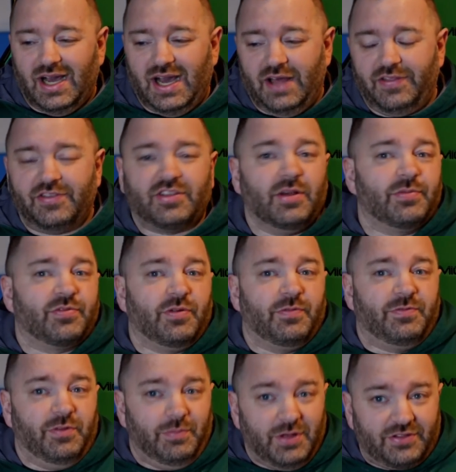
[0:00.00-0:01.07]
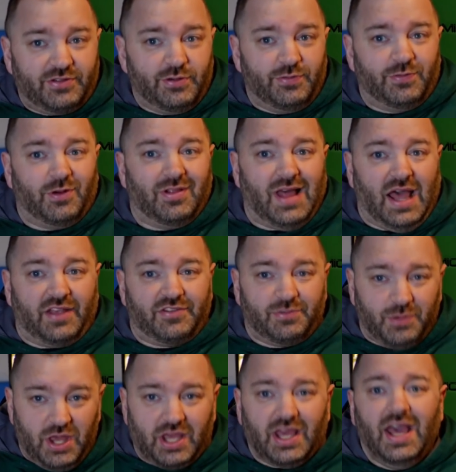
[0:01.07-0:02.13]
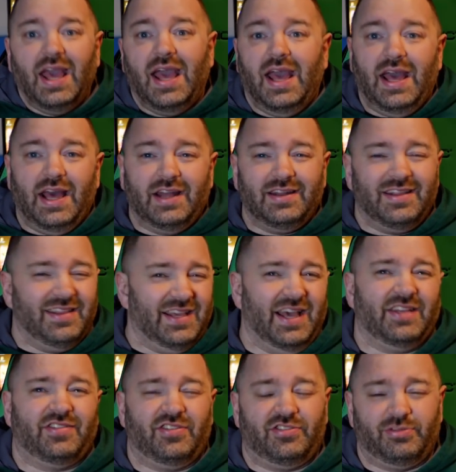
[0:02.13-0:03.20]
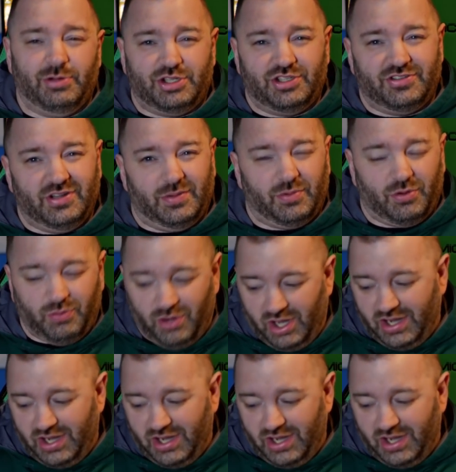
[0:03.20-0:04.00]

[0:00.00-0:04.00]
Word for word: This comes from Famitsu for last week, and yes, Switch is number one.